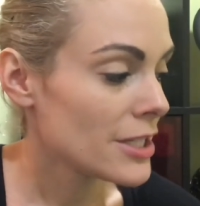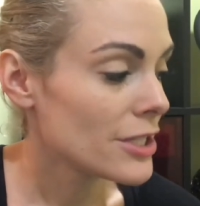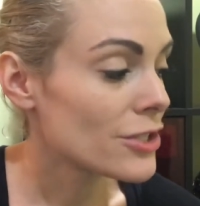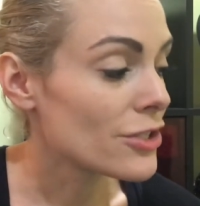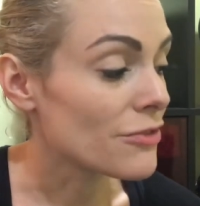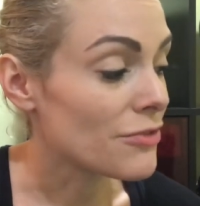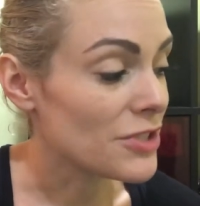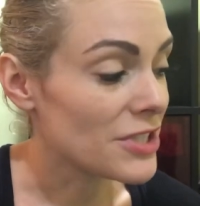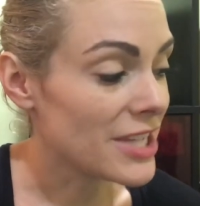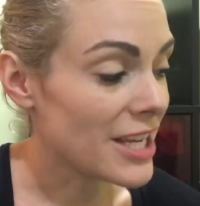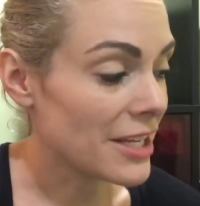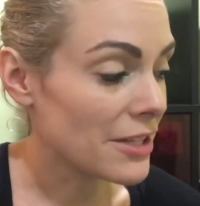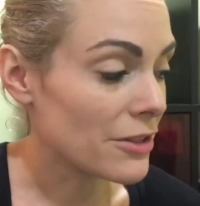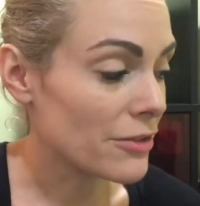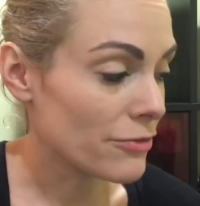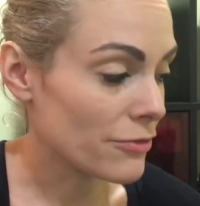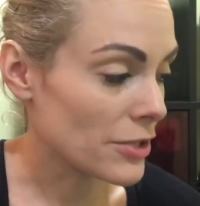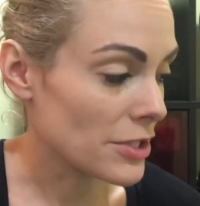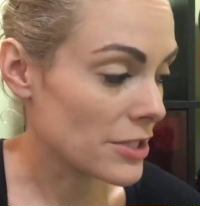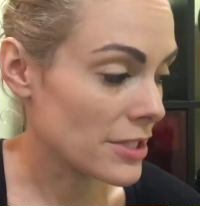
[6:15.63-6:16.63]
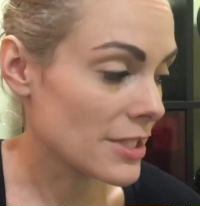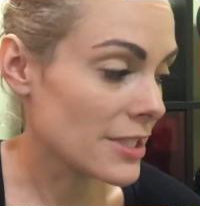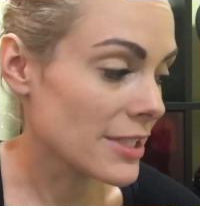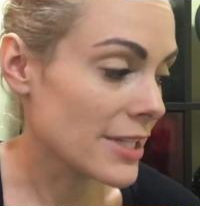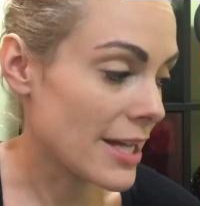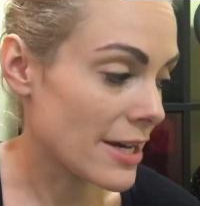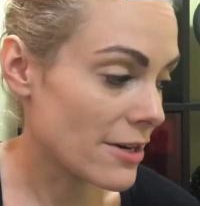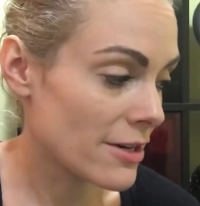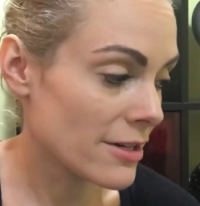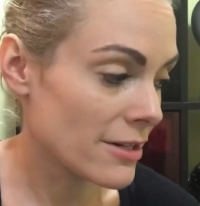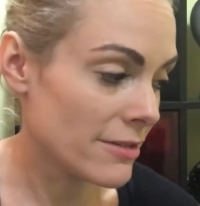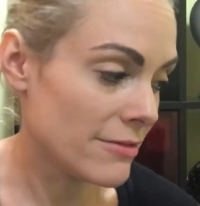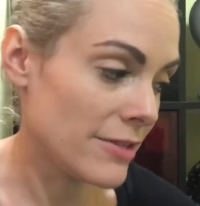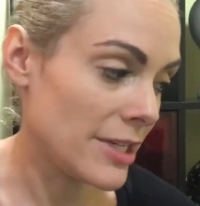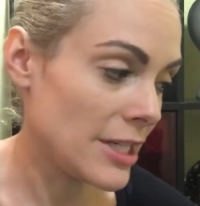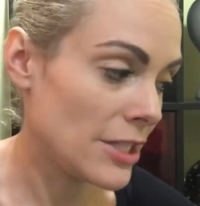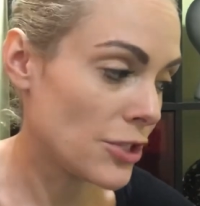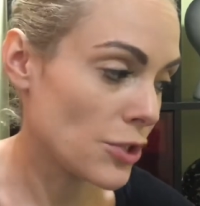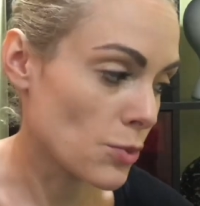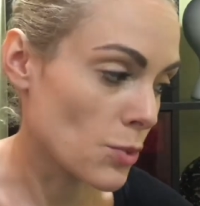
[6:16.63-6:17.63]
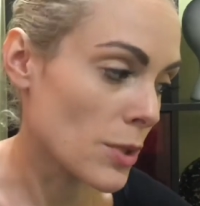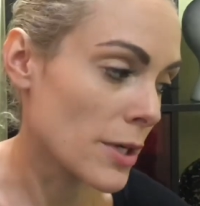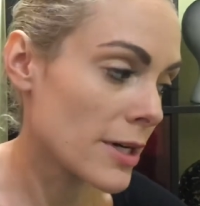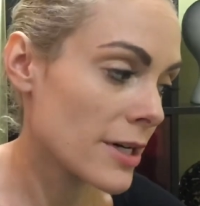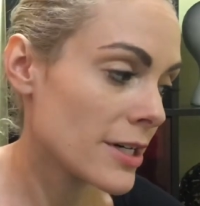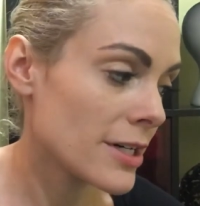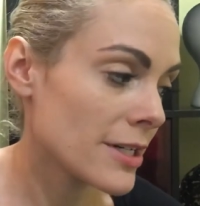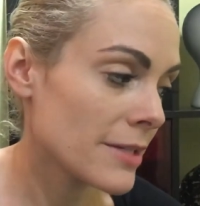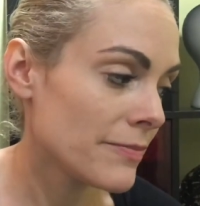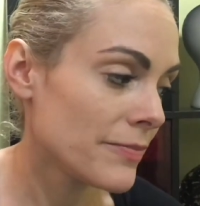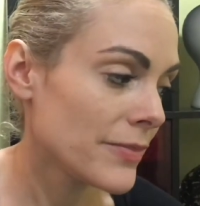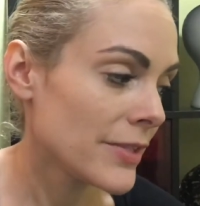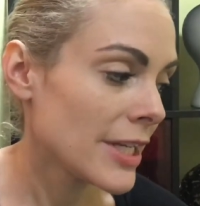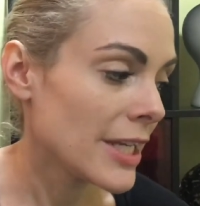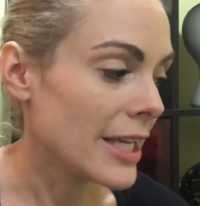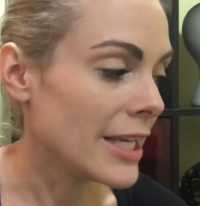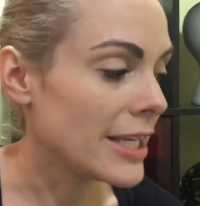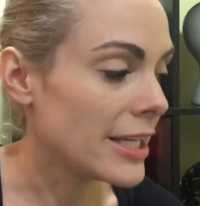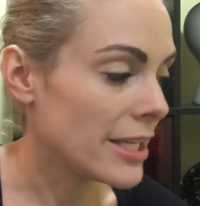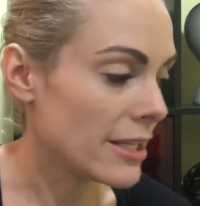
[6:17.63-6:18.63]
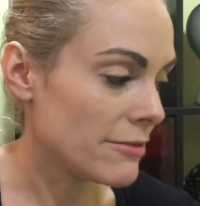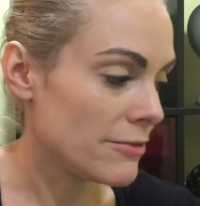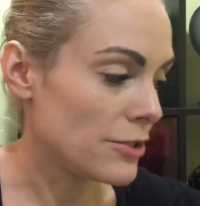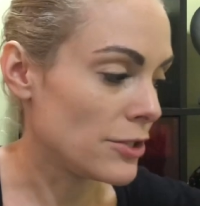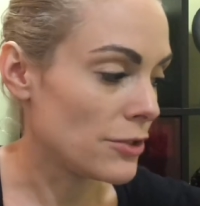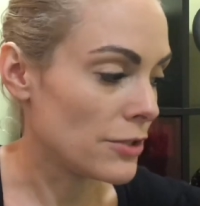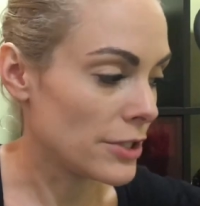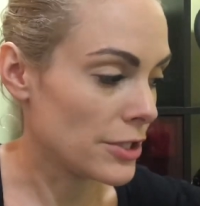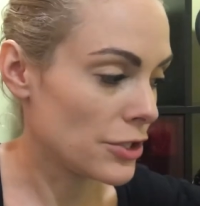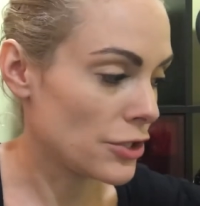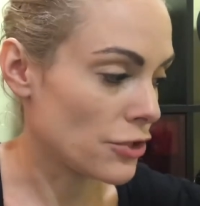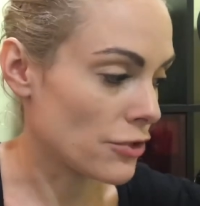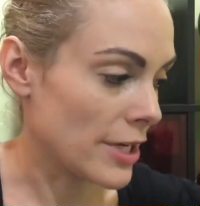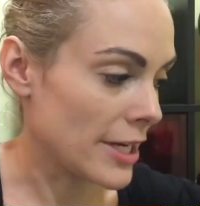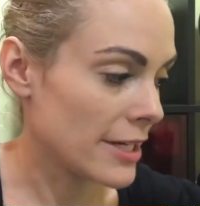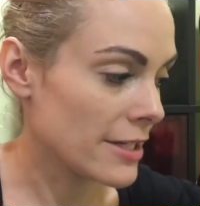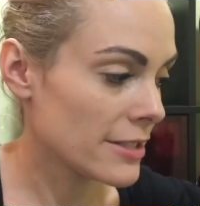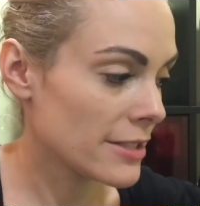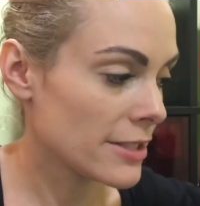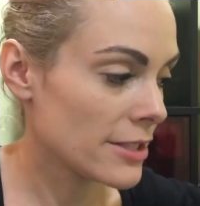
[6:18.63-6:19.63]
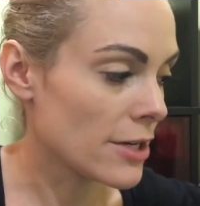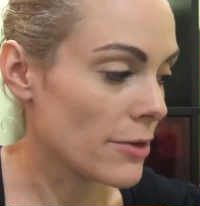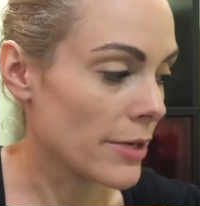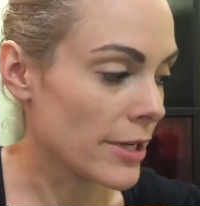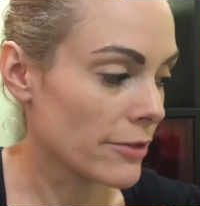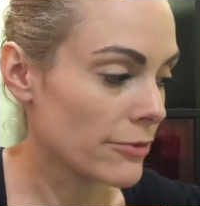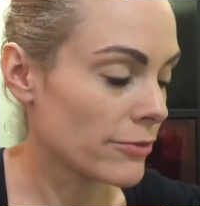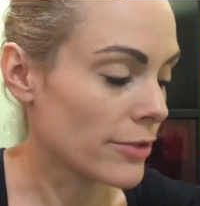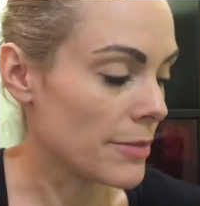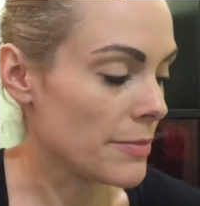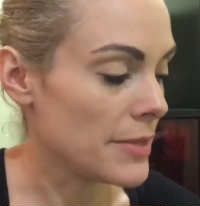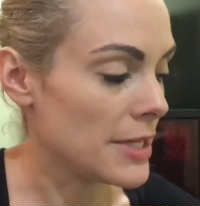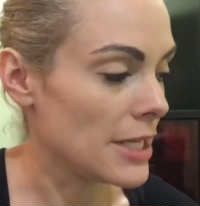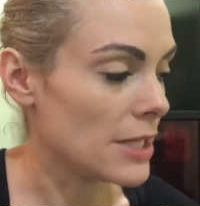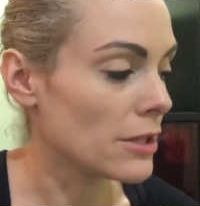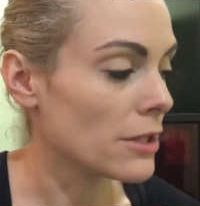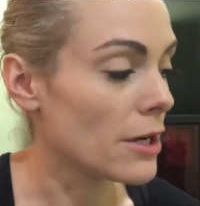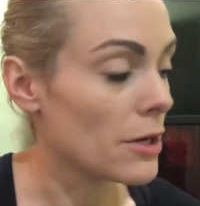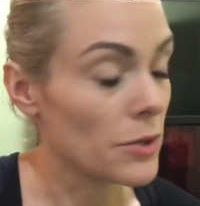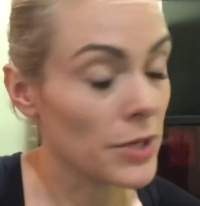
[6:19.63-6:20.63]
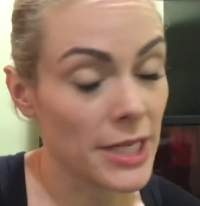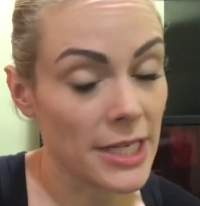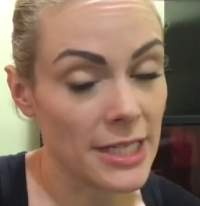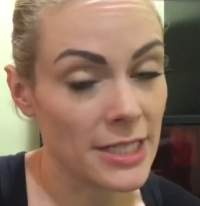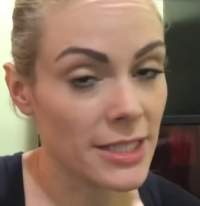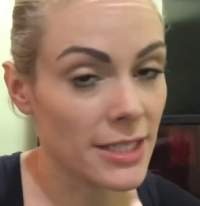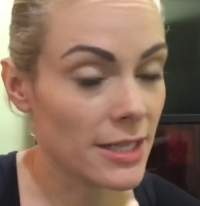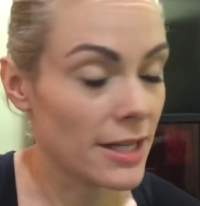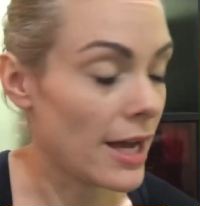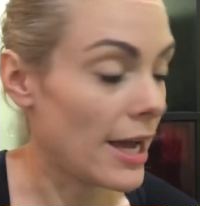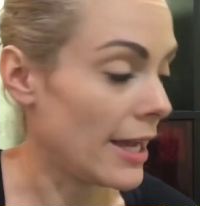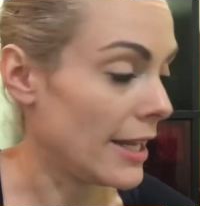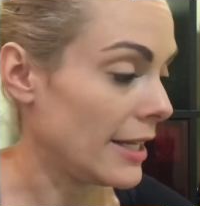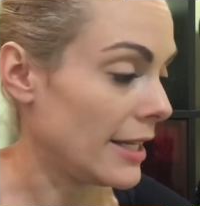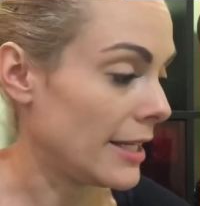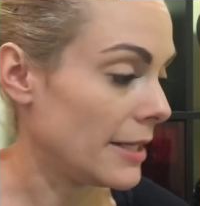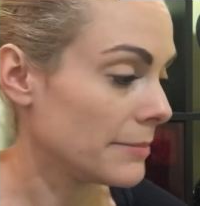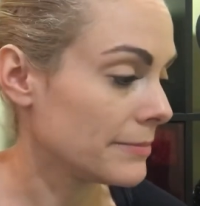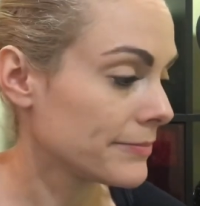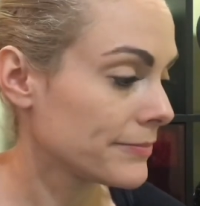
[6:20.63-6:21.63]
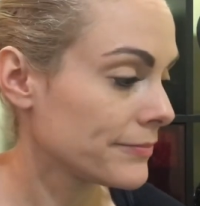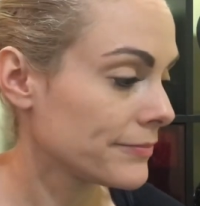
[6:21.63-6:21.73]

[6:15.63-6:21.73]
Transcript: So if you take the first letter of each word, it gives you the strings going from the low E to the high E.